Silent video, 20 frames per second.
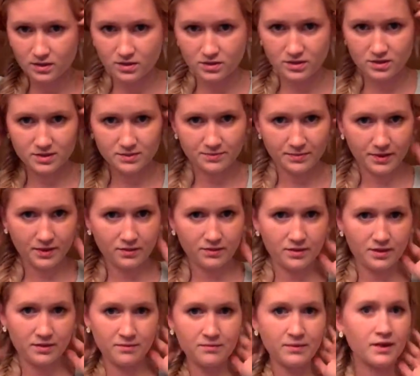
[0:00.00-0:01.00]
just play
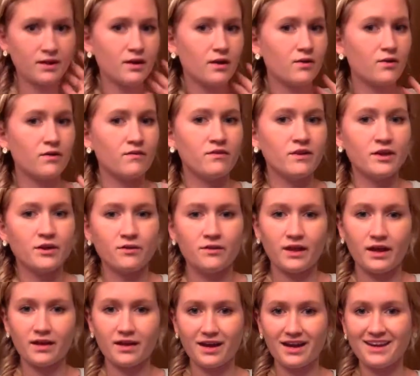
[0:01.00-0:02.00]
with it, make it however you
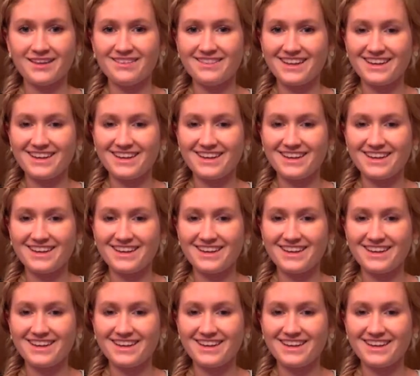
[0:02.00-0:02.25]
like. I